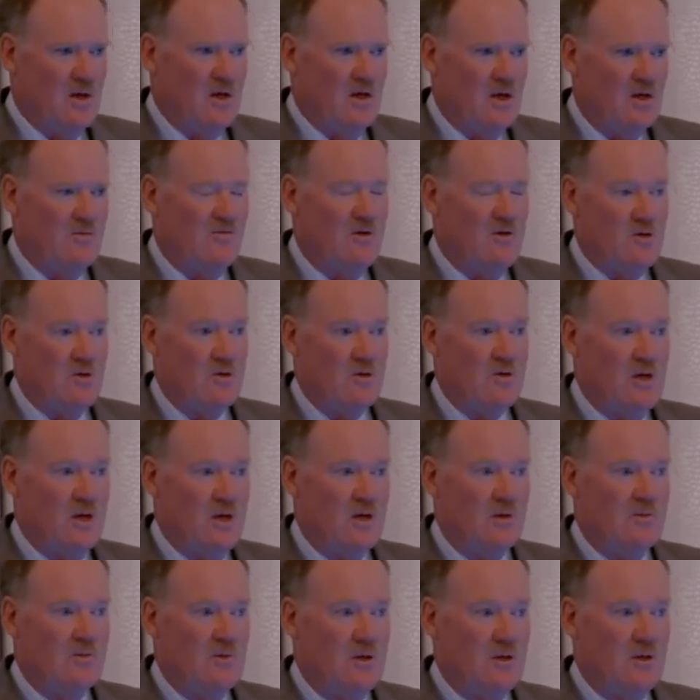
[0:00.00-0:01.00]
individuals
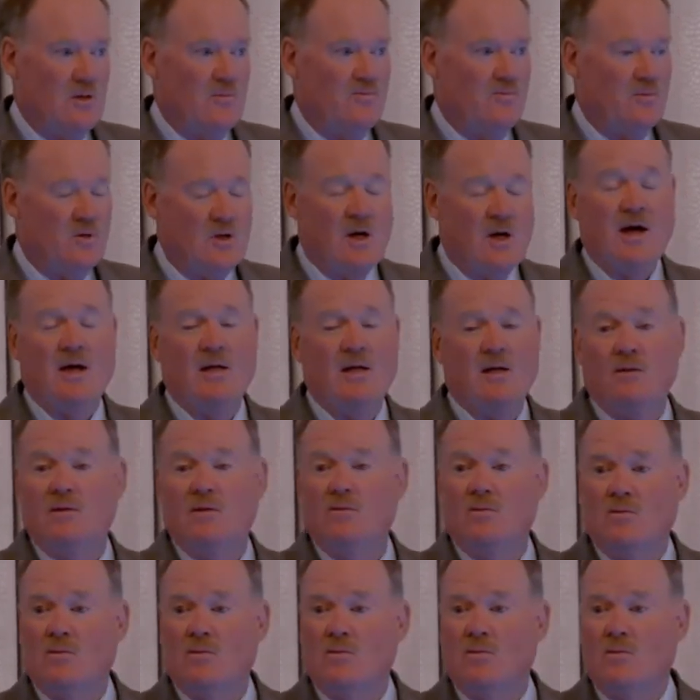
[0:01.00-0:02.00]
had died
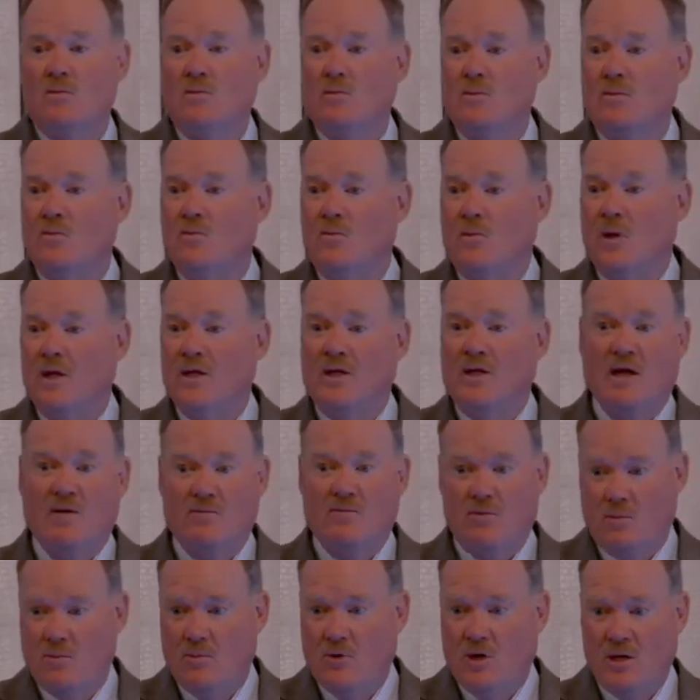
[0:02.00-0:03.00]
and willing to have
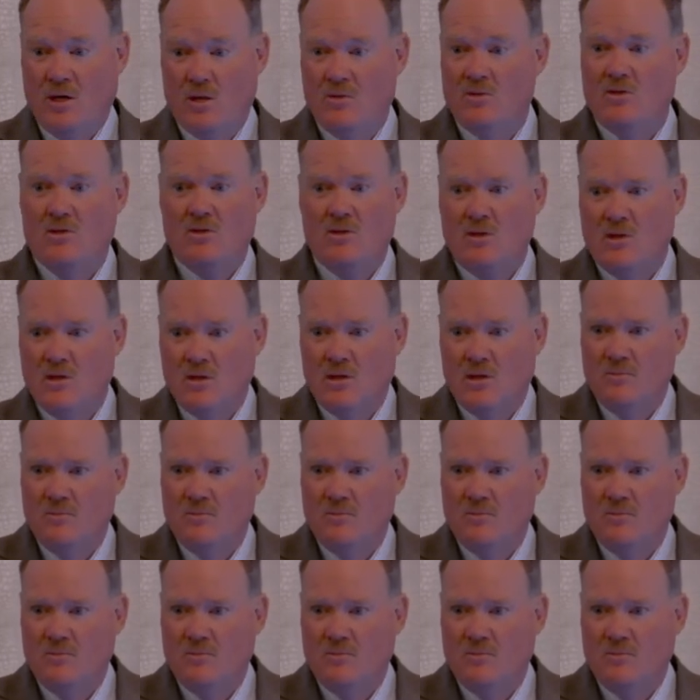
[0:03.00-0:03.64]
their brains